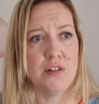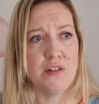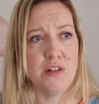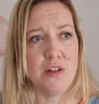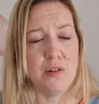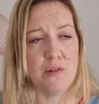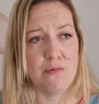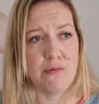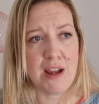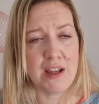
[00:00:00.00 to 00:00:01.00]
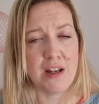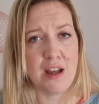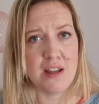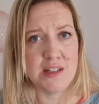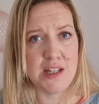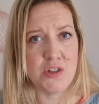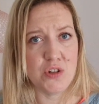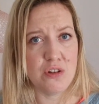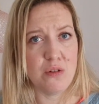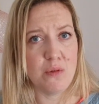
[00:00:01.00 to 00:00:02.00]
you recognise each
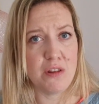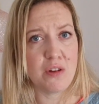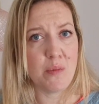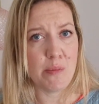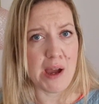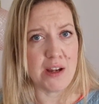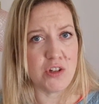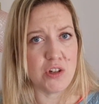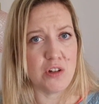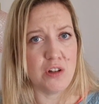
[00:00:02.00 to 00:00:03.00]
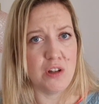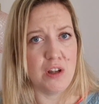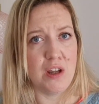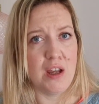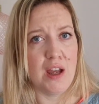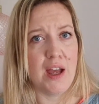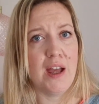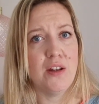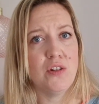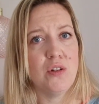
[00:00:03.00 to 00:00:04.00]
other with compassion
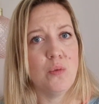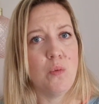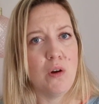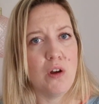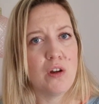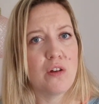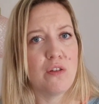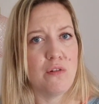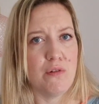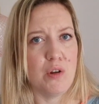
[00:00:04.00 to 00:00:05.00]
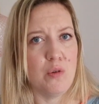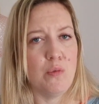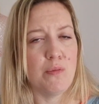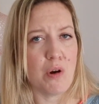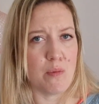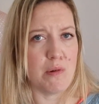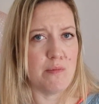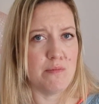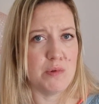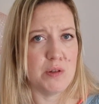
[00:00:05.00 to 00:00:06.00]
and you work through
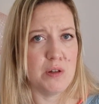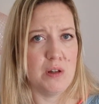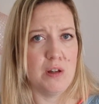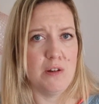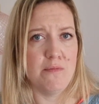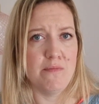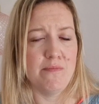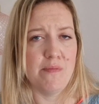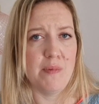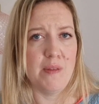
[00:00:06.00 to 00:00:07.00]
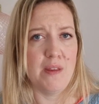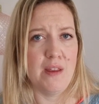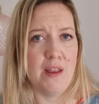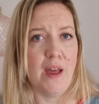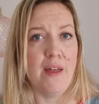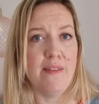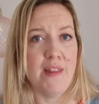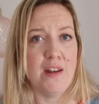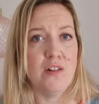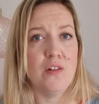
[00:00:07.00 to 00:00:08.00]
problems, and
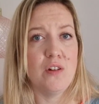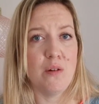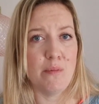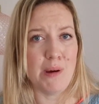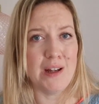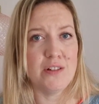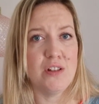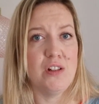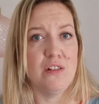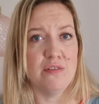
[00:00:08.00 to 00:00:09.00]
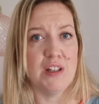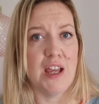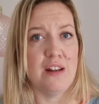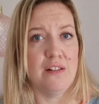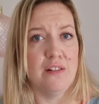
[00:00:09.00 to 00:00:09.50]
then you come back to love again.